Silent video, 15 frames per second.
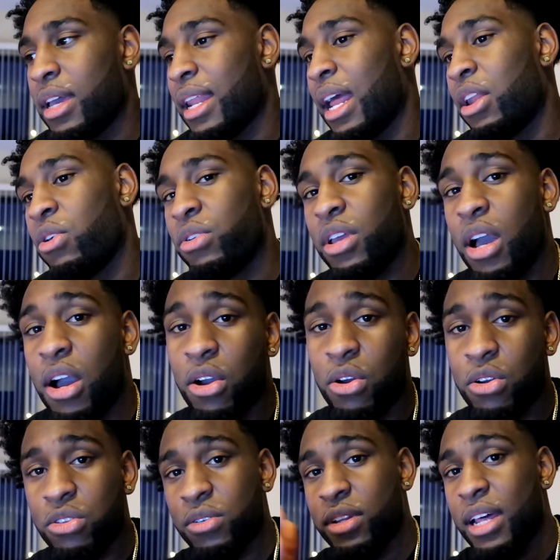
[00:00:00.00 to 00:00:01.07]
And I know y'all
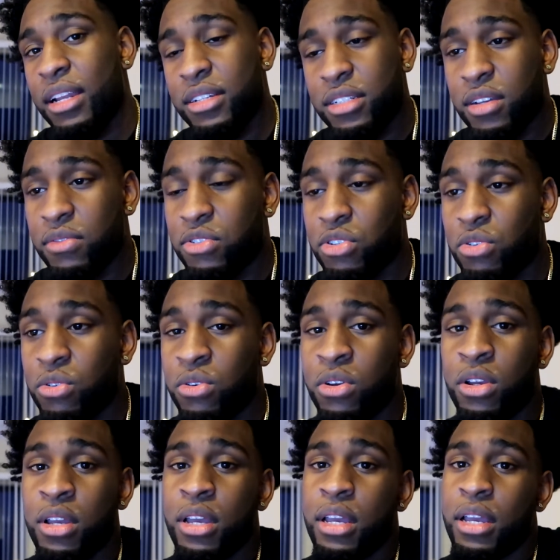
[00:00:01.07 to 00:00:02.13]
going through a lot of stuff too.
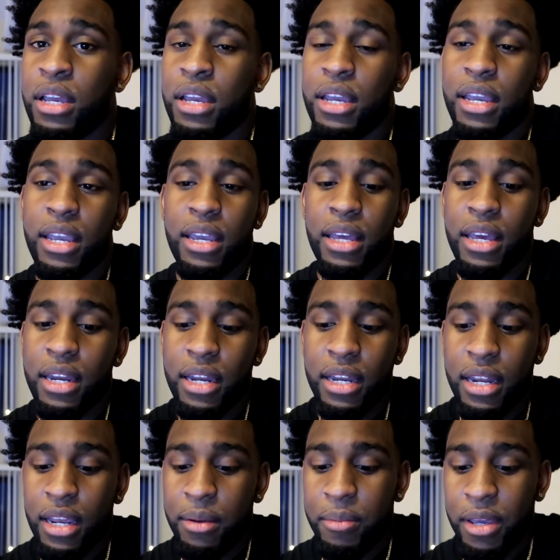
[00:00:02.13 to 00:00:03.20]
And at the end of the
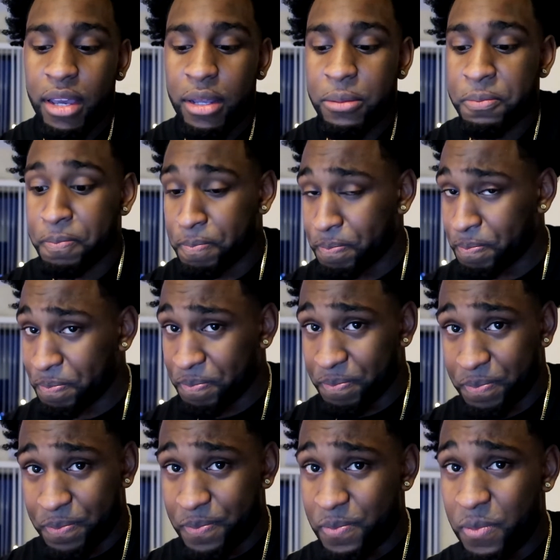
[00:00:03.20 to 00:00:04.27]
day, man,
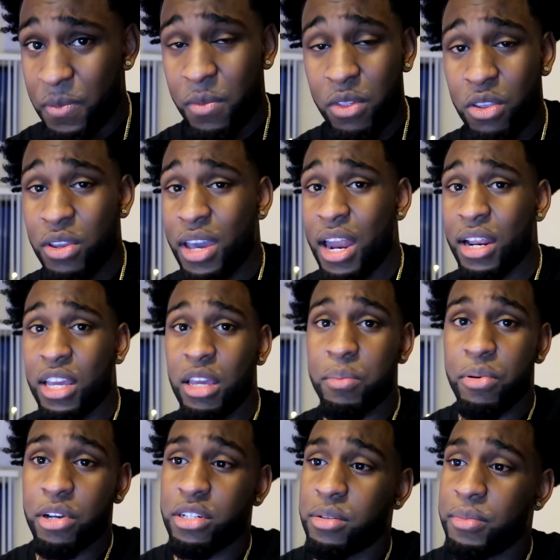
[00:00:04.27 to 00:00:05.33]
you gotta keep
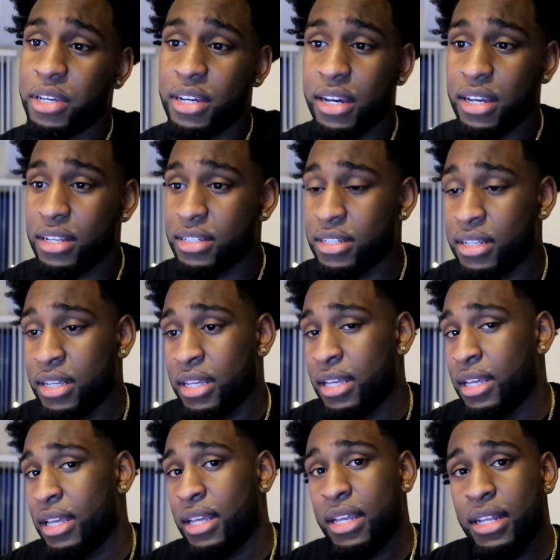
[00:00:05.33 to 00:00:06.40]
pushing because
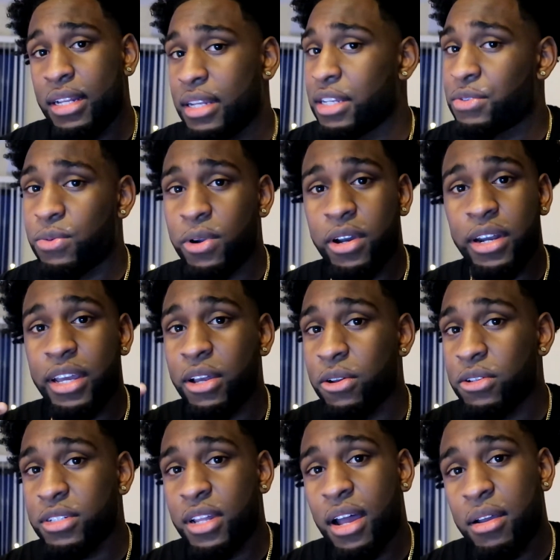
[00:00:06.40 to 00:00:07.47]
this world ain't
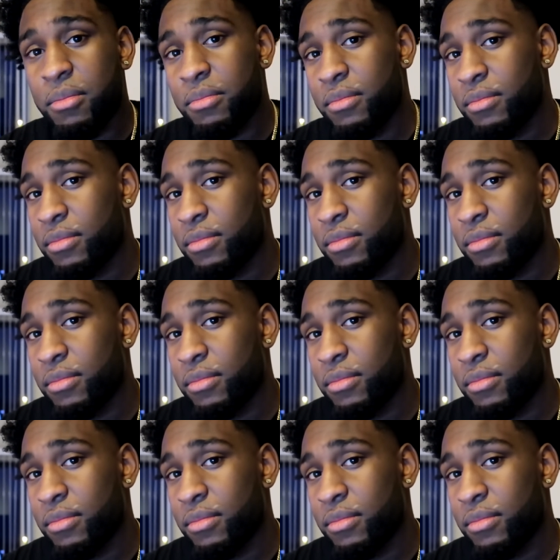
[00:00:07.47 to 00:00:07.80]
gonna stop.